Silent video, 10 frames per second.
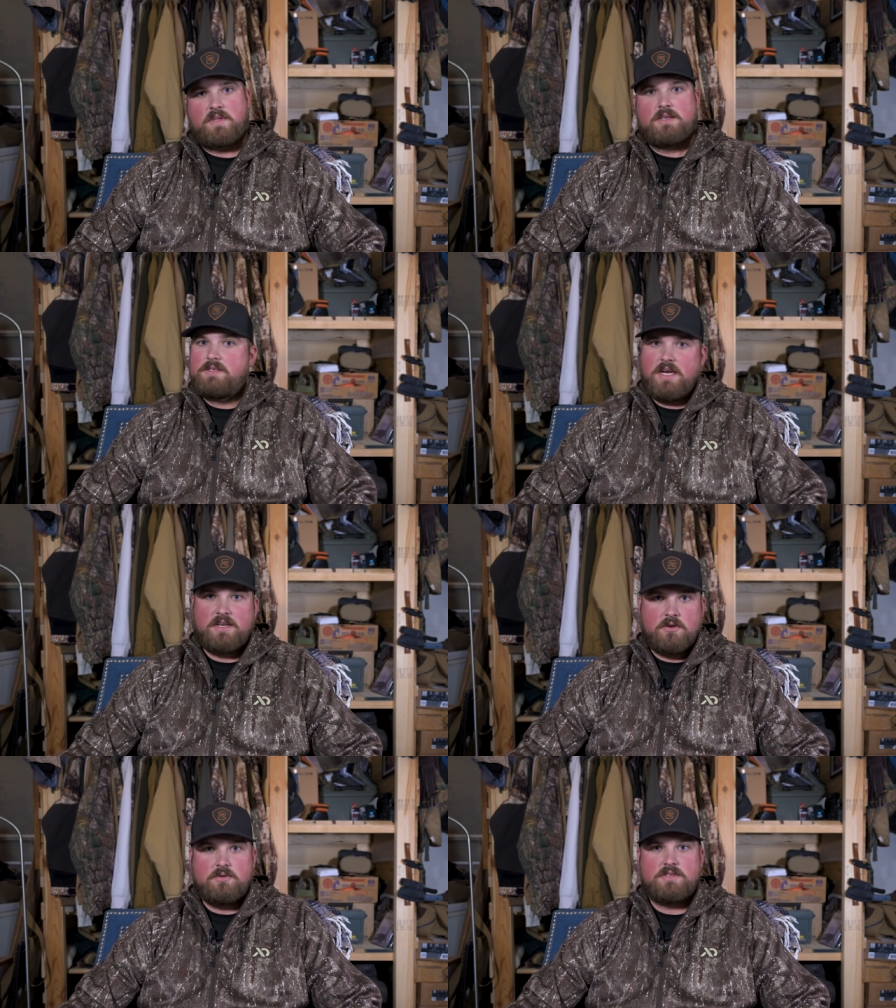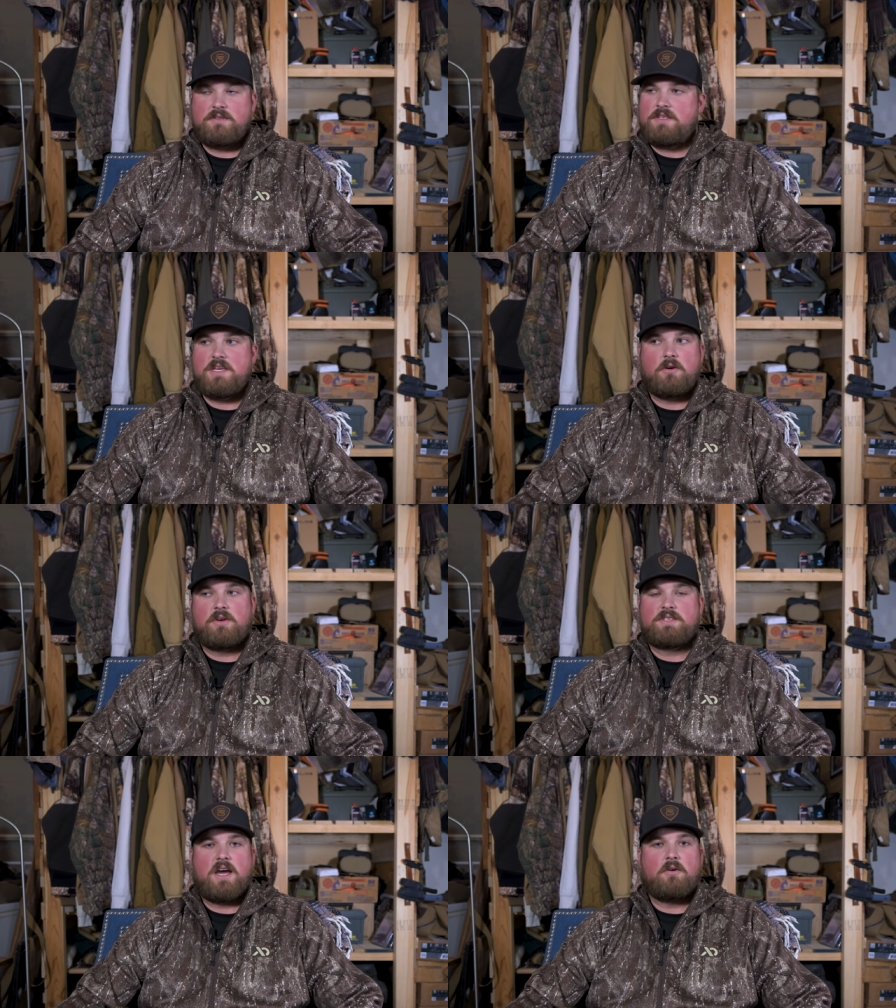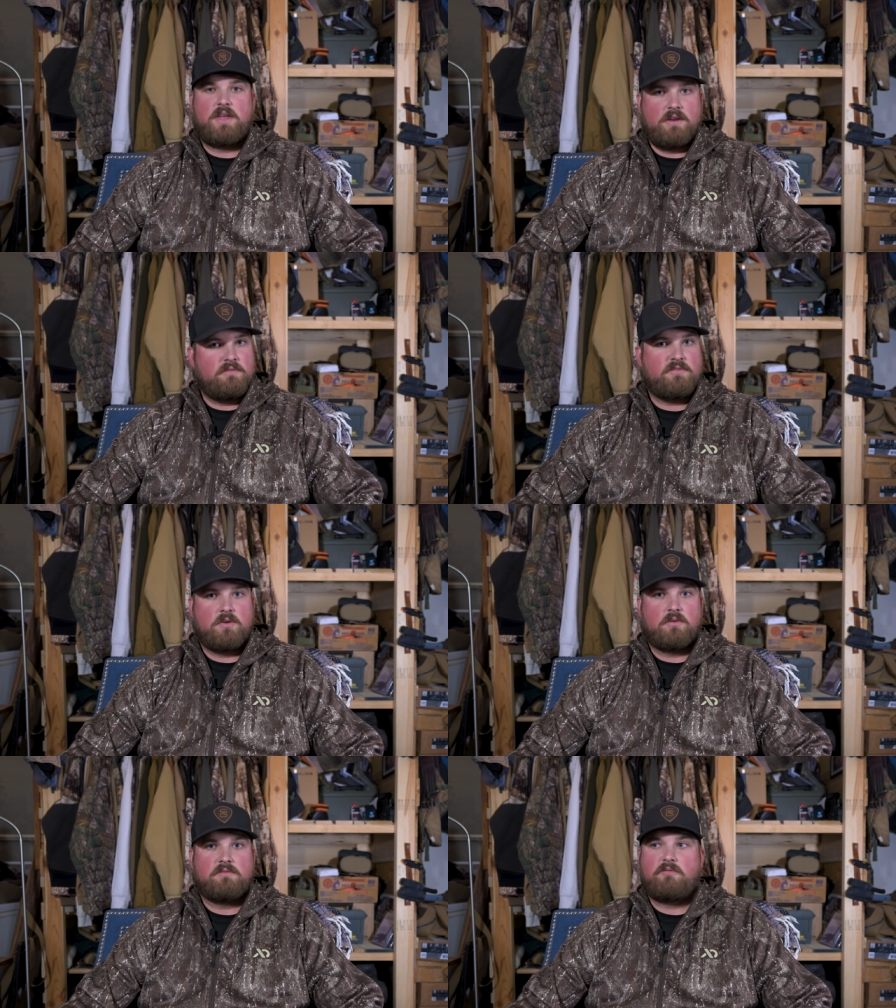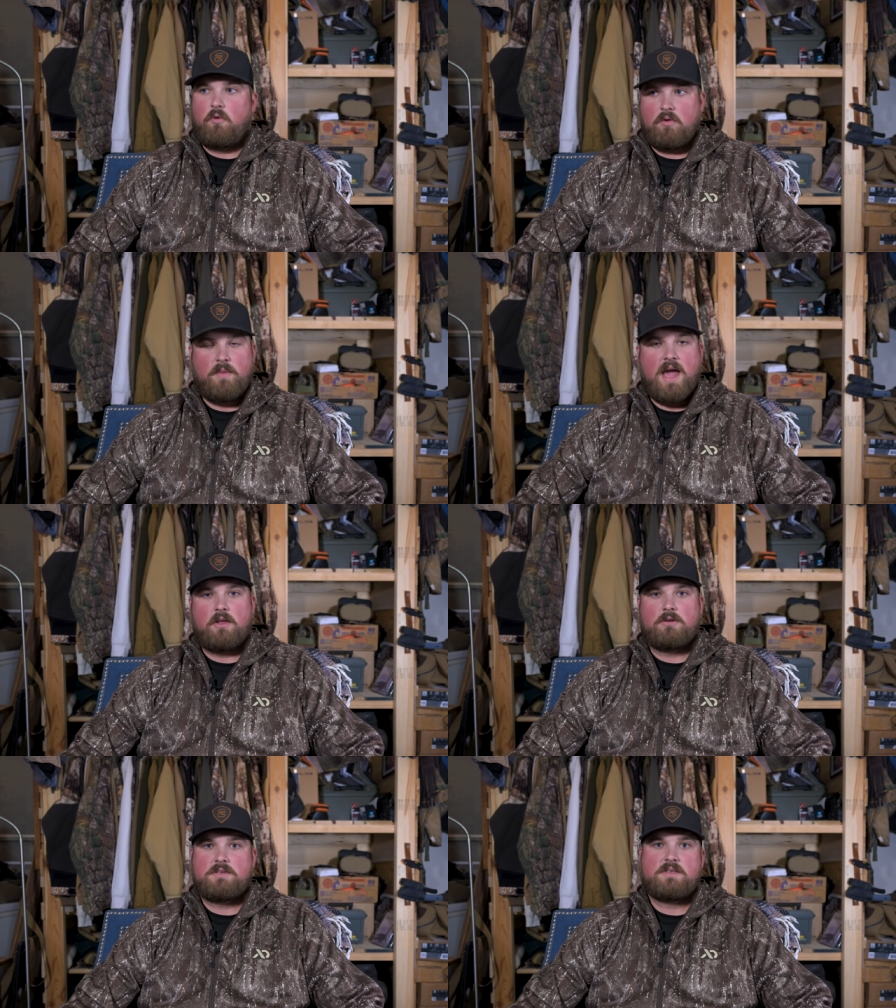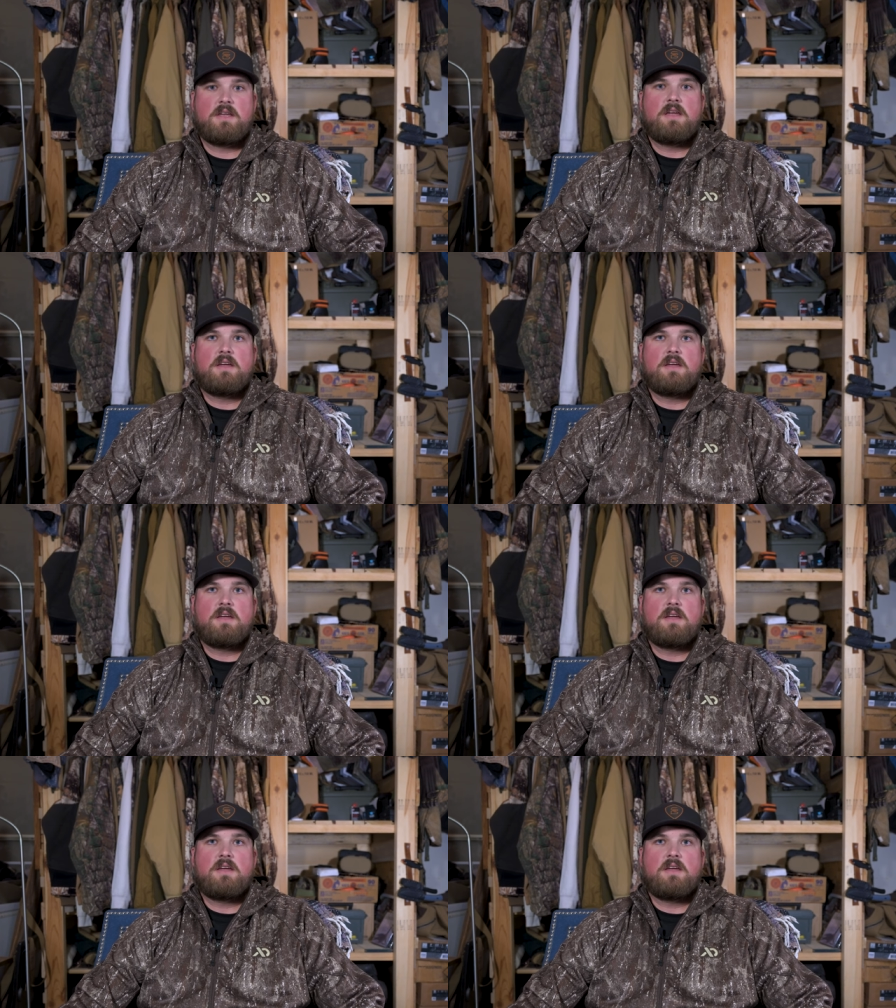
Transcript: set goose decoys out in a field for mallards.